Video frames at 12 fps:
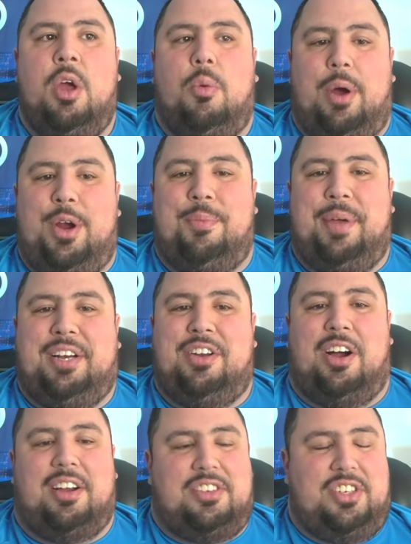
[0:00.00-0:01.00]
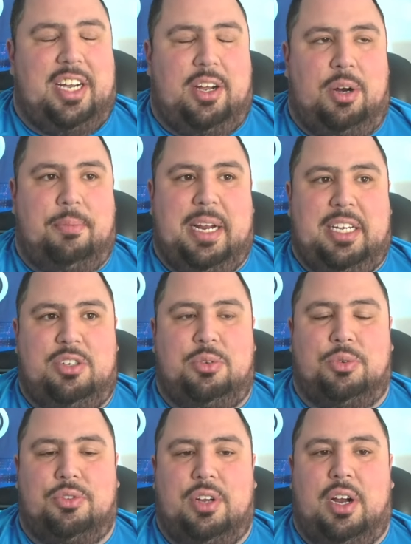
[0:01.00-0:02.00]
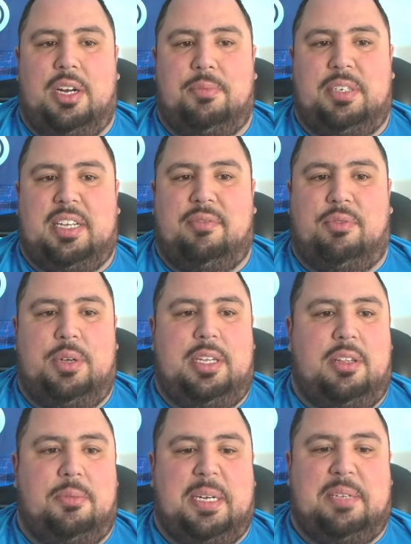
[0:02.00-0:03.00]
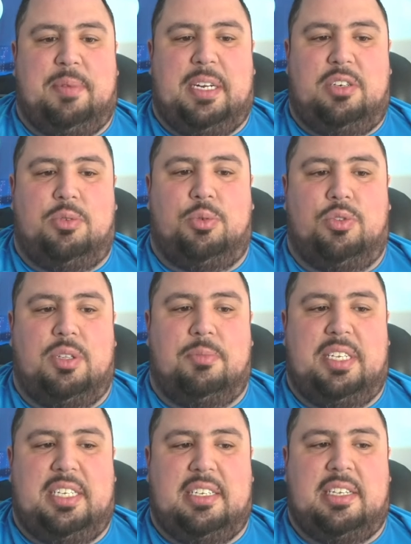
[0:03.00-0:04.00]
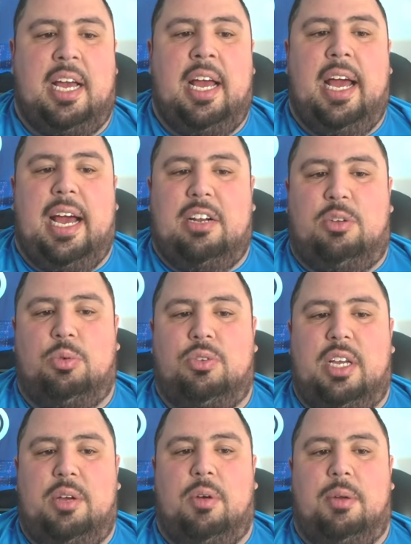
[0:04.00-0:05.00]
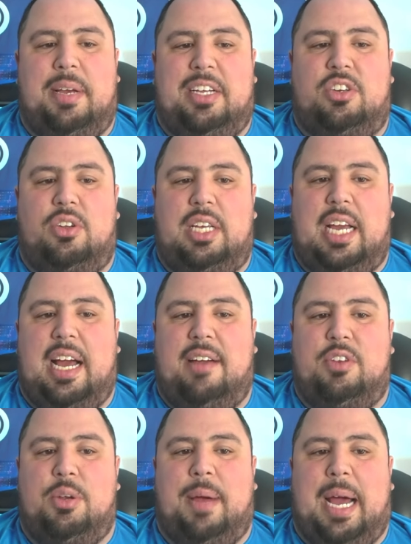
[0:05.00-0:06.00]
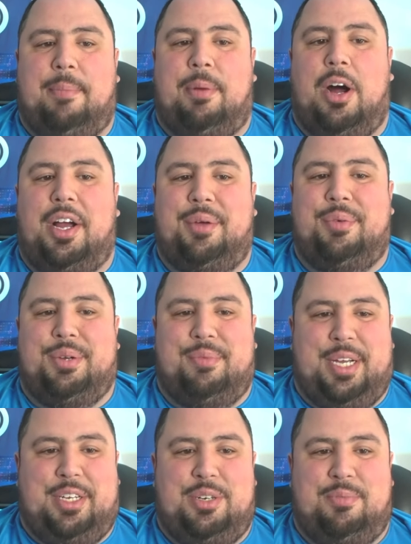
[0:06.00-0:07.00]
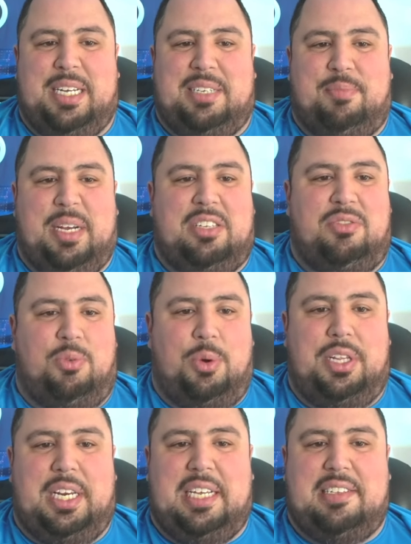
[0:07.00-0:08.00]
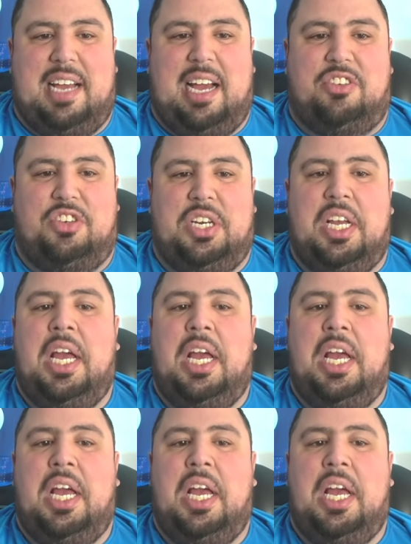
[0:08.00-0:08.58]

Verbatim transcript: While you're Pick Dawgz, check out our betting tools. They're 100% free. They're the best betting tools in the business and tools that you want to make sure that you have in your back pocket when you're making your best bets for the day's action.